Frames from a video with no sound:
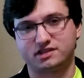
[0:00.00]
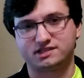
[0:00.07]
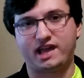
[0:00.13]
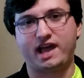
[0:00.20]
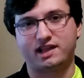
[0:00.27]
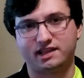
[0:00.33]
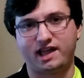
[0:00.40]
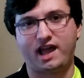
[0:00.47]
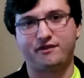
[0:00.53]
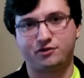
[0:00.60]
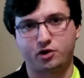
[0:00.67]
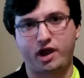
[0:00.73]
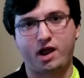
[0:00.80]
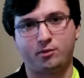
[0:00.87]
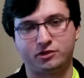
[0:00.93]
exactly half
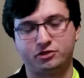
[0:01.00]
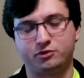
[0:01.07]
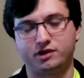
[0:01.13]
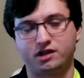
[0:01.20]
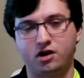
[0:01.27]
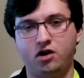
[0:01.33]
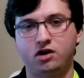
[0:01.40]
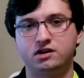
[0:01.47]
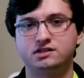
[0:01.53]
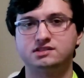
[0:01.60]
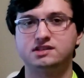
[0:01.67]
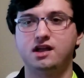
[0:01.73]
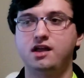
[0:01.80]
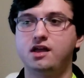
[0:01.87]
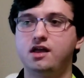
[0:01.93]
your hand with 3
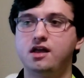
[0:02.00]
cards.